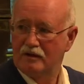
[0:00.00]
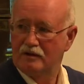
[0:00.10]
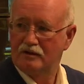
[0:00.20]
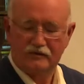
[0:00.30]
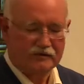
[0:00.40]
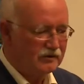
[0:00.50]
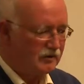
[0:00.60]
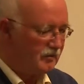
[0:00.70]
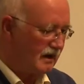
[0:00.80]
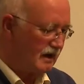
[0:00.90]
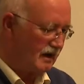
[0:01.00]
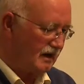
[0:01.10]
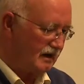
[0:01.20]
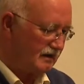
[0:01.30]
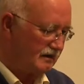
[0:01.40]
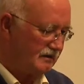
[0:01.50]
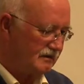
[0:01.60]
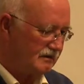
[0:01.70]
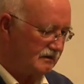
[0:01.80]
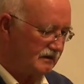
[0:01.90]
the thorn wire.
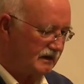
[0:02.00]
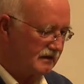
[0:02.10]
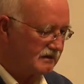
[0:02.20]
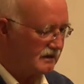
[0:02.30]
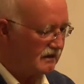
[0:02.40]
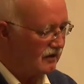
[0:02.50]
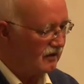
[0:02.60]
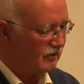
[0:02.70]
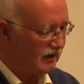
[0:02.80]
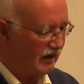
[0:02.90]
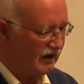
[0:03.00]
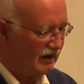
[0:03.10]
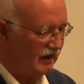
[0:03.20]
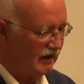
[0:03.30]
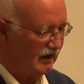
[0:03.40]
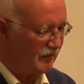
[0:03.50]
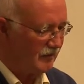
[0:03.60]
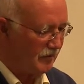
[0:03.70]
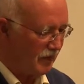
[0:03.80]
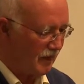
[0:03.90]
Well, that's a long one. Um,
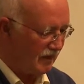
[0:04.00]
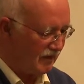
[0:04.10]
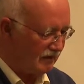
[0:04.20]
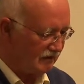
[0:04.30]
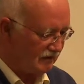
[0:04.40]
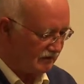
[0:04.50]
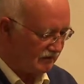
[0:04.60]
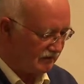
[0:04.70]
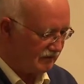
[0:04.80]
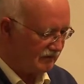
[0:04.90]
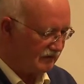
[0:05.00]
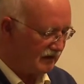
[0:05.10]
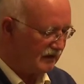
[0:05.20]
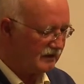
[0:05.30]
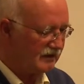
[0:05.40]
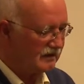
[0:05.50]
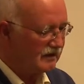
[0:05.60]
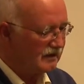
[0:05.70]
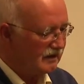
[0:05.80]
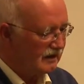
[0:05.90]
all, all right.
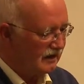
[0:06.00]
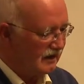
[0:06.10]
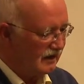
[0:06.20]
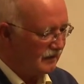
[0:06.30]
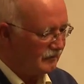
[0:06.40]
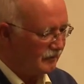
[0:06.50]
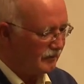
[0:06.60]
Um,